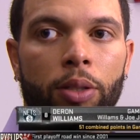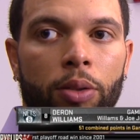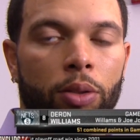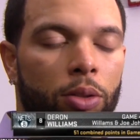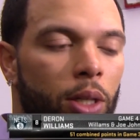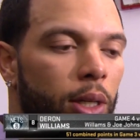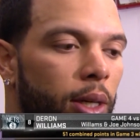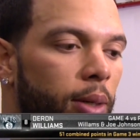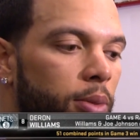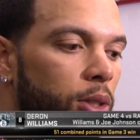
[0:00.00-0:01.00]
You know, in those late
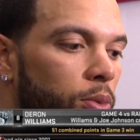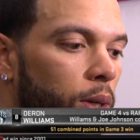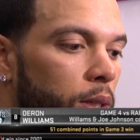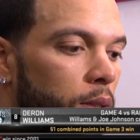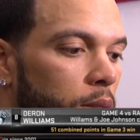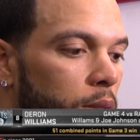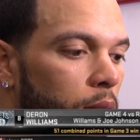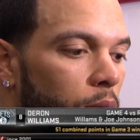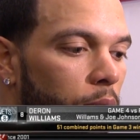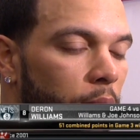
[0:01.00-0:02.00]
game situations. You
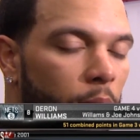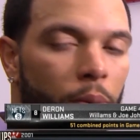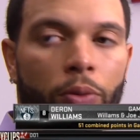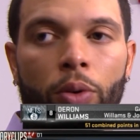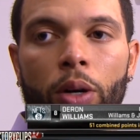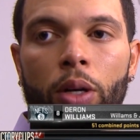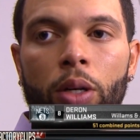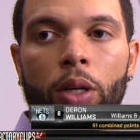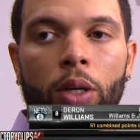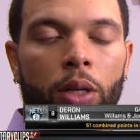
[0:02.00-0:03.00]
know, we've been here before.
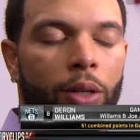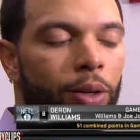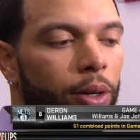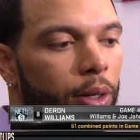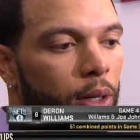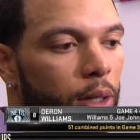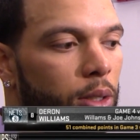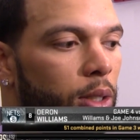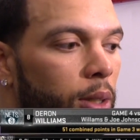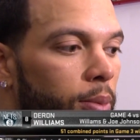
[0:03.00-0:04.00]
You know, their younger
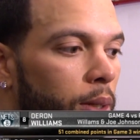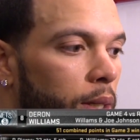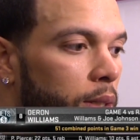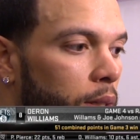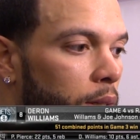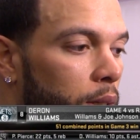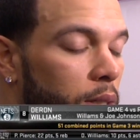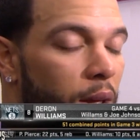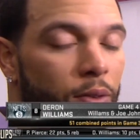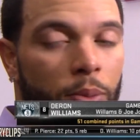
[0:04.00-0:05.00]
team, has
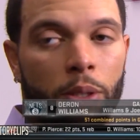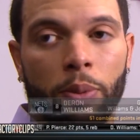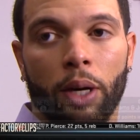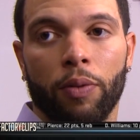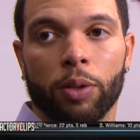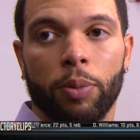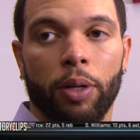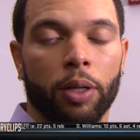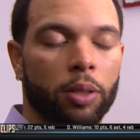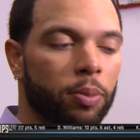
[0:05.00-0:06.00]
doesn't have as much playoff
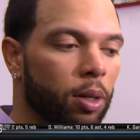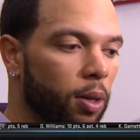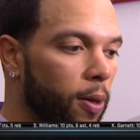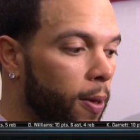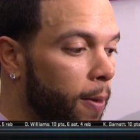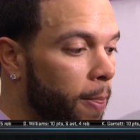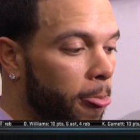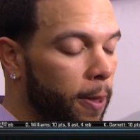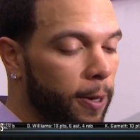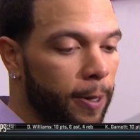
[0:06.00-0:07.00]
experience, but
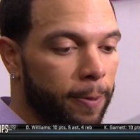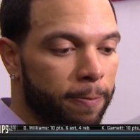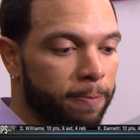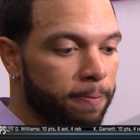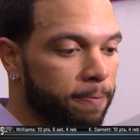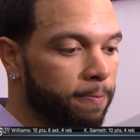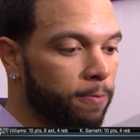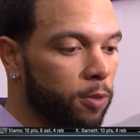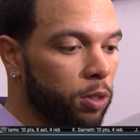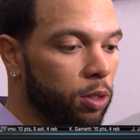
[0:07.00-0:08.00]
um,
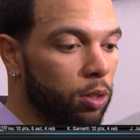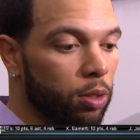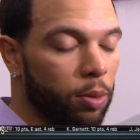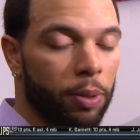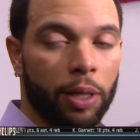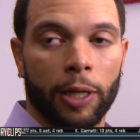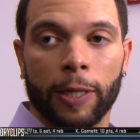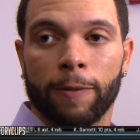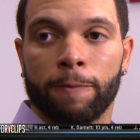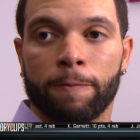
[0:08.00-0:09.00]
you know, they're, they're playing like it.